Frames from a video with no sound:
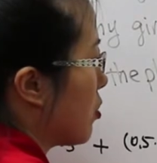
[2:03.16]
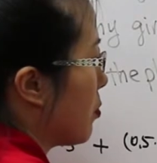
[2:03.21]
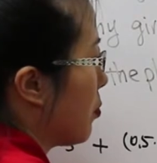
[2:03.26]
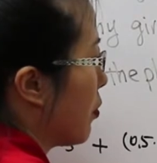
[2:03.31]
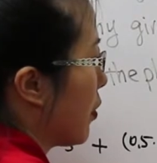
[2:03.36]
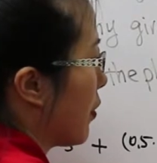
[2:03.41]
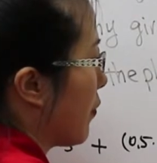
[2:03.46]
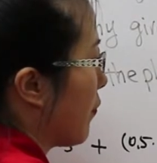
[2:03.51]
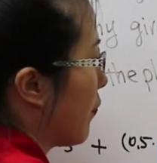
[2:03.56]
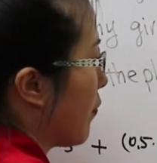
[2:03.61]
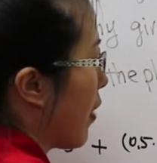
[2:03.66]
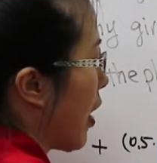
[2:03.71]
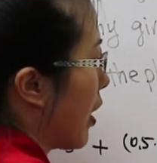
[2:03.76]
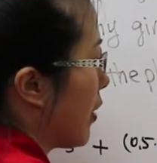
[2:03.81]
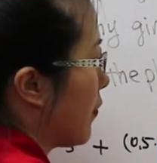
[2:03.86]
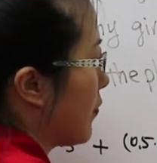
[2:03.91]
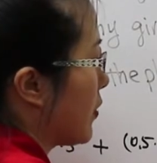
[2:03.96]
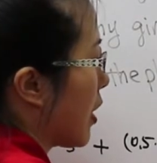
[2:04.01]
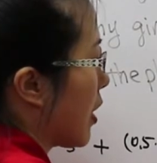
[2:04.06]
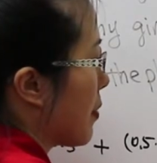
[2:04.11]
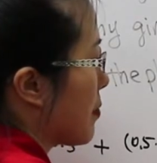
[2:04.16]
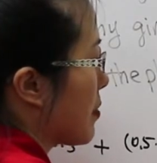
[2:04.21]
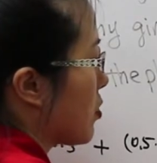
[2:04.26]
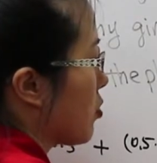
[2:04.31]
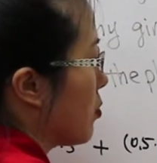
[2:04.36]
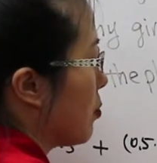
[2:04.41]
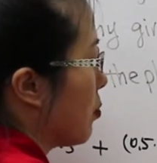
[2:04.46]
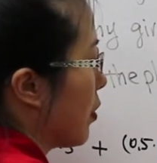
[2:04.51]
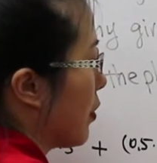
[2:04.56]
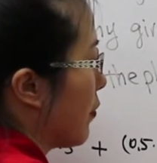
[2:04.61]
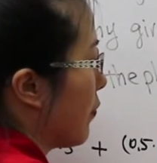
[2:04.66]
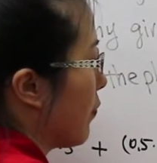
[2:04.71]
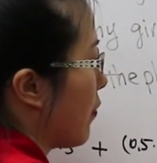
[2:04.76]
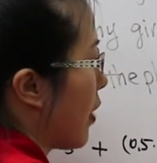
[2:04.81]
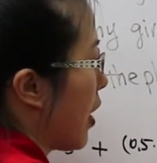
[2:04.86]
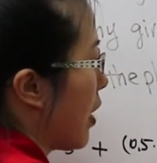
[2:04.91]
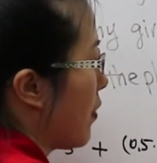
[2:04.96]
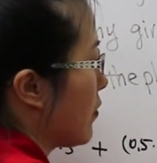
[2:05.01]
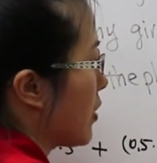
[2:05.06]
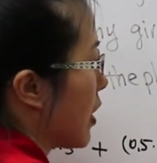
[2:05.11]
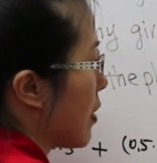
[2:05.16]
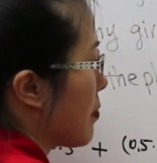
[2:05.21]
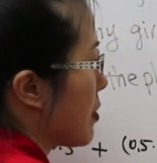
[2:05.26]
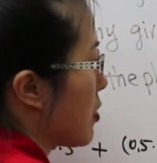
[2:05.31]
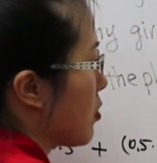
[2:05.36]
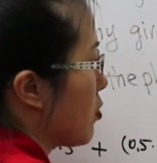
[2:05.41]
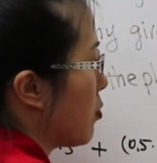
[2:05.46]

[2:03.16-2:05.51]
0.5 times 0.5 times